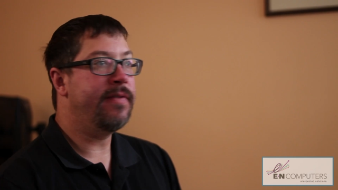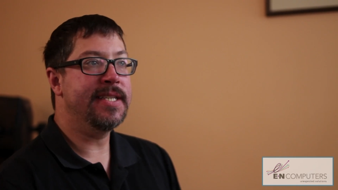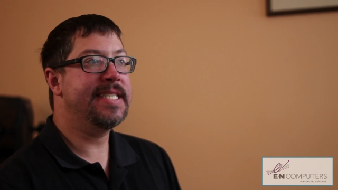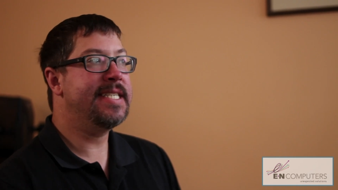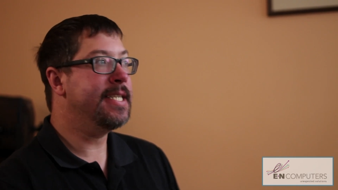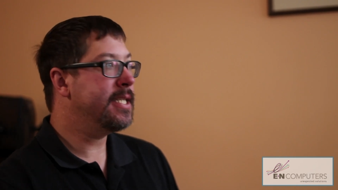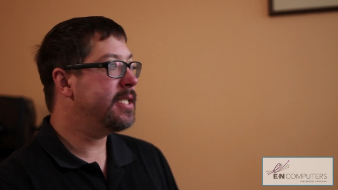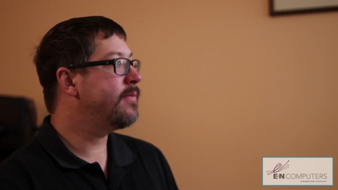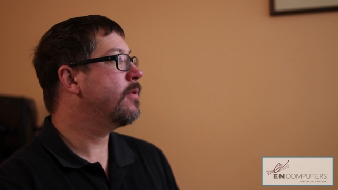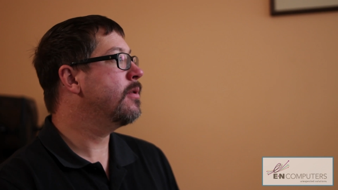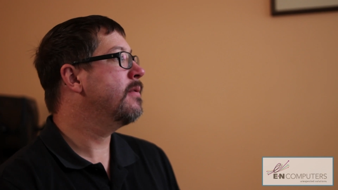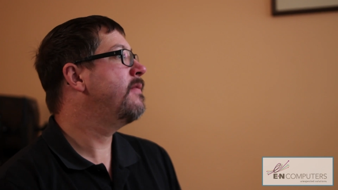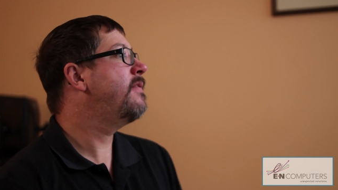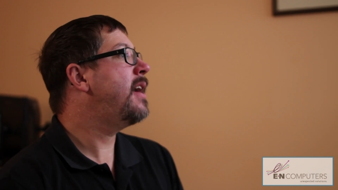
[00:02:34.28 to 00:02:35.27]
it sits
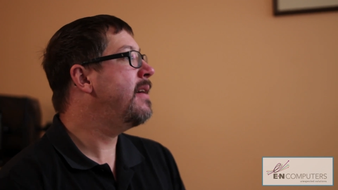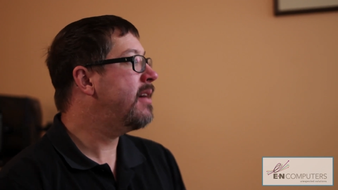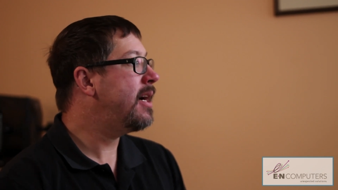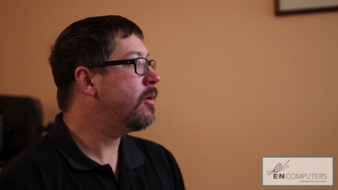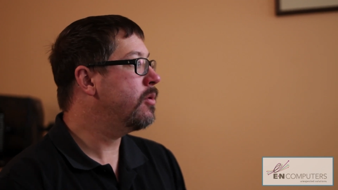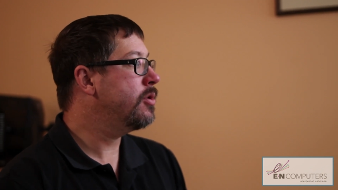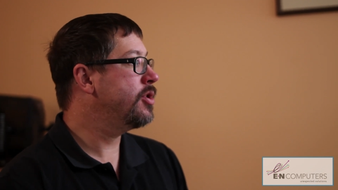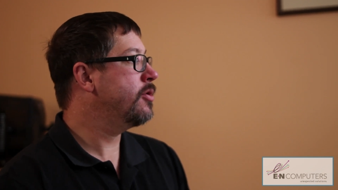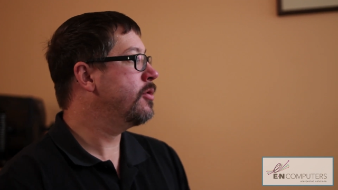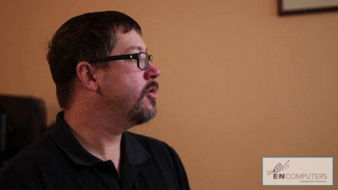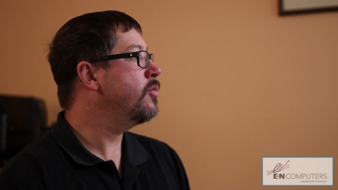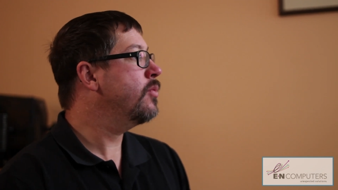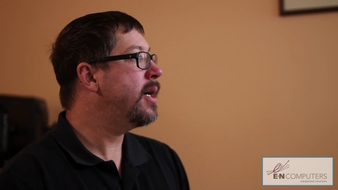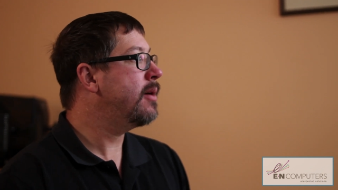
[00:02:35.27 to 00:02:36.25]
for 5 hours or
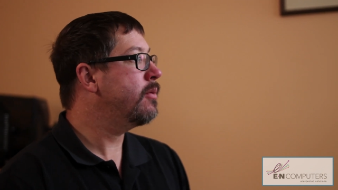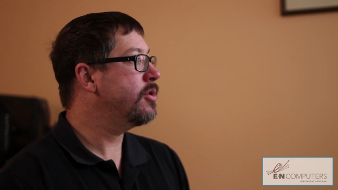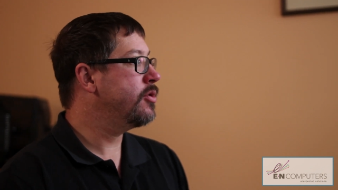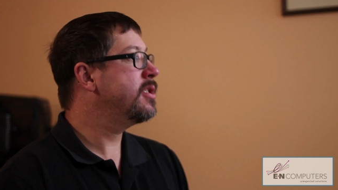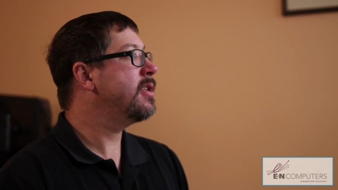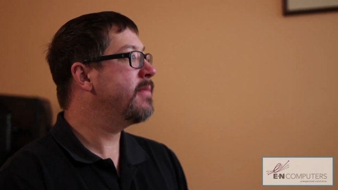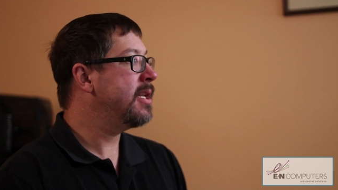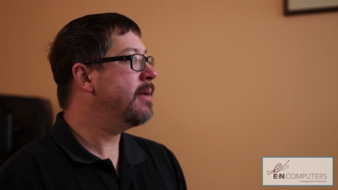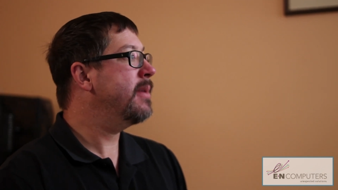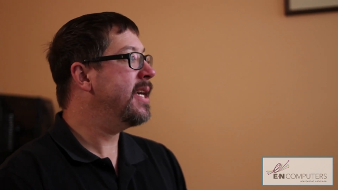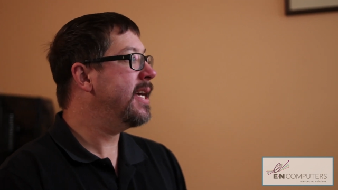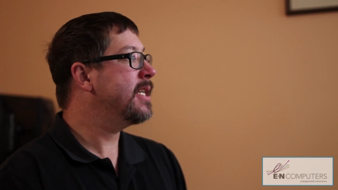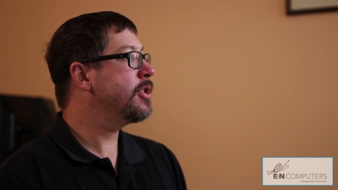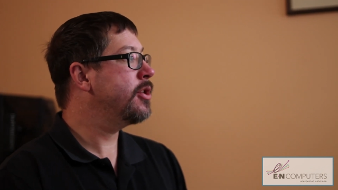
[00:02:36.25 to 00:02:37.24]
2 hours or something, it may
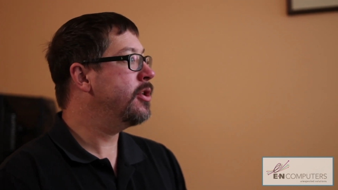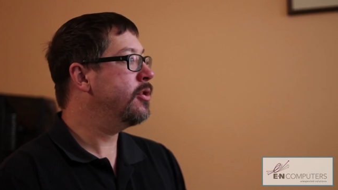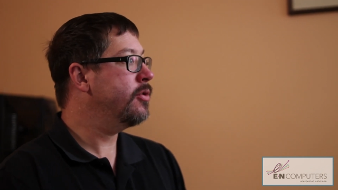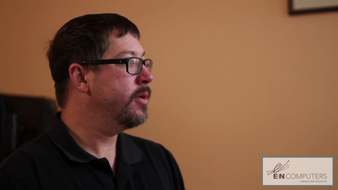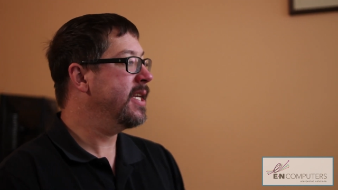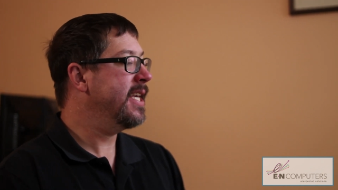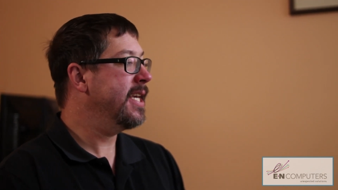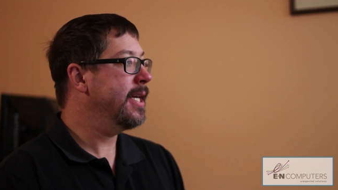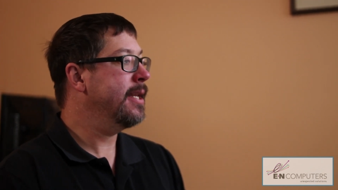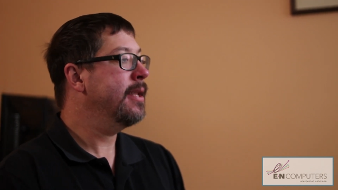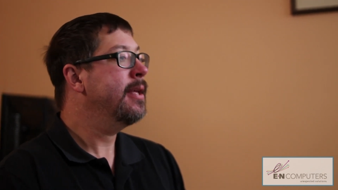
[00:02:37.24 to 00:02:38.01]
ask you to do it again.